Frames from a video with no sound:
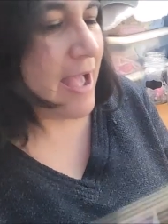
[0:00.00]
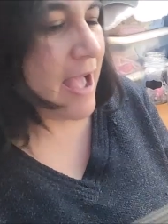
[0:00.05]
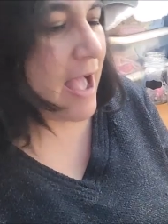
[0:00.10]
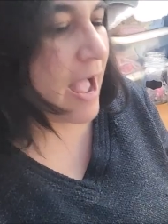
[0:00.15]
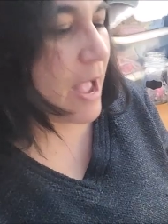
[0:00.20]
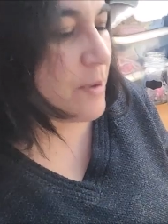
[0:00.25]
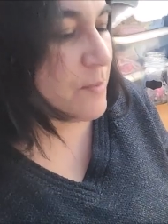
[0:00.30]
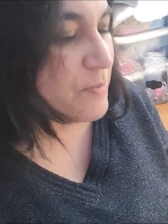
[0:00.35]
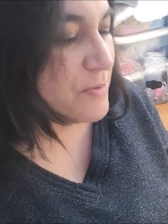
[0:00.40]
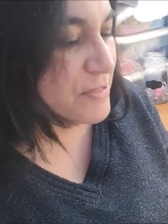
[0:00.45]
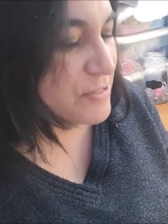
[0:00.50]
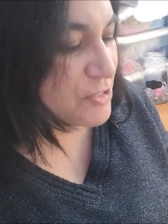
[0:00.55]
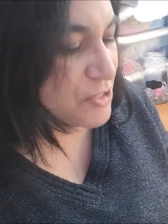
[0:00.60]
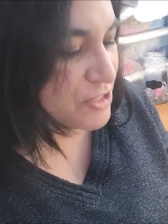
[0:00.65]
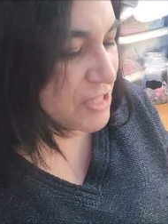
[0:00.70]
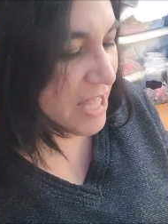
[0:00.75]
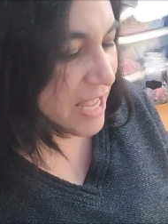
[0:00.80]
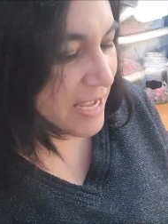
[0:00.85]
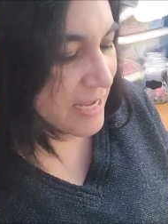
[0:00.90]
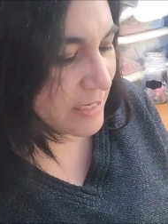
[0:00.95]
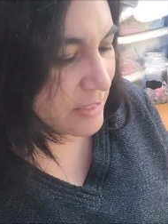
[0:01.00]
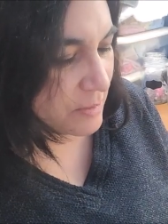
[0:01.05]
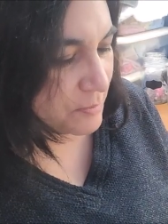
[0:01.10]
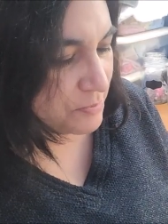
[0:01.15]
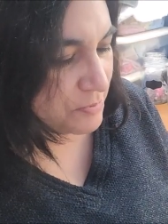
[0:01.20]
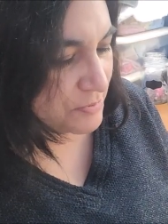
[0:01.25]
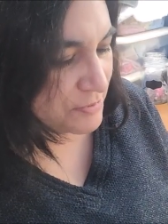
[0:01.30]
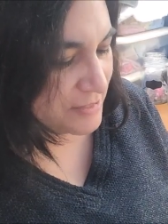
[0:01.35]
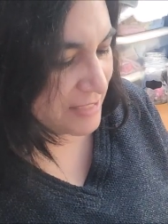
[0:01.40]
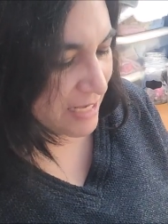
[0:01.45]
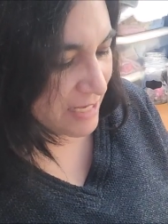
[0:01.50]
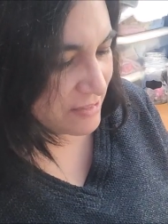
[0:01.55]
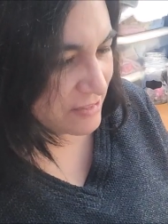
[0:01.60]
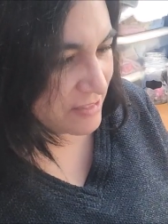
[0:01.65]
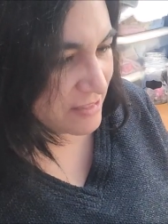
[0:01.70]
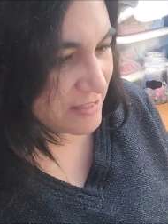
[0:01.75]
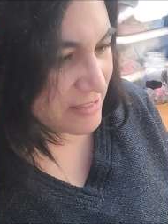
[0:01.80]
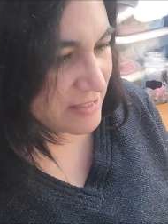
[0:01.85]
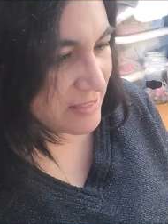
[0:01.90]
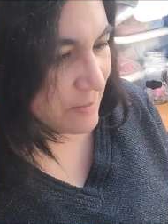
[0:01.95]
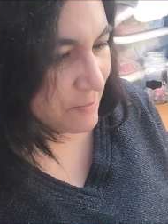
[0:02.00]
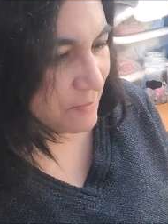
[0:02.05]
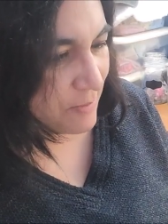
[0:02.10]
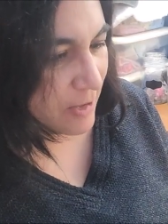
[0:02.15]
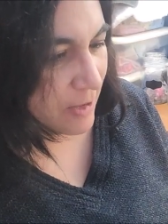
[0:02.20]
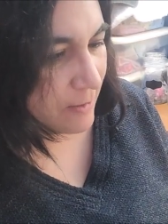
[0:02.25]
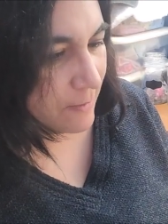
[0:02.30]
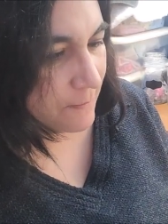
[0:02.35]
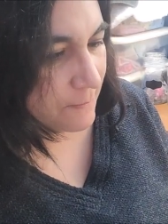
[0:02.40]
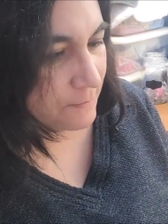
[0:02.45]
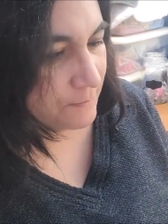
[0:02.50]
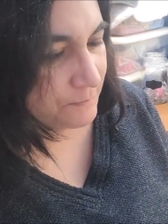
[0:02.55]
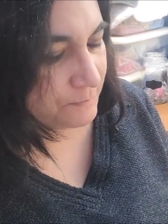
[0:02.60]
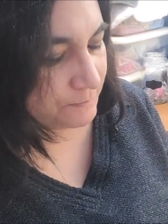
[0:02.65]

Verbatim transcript: I wish that I could protect this somehow.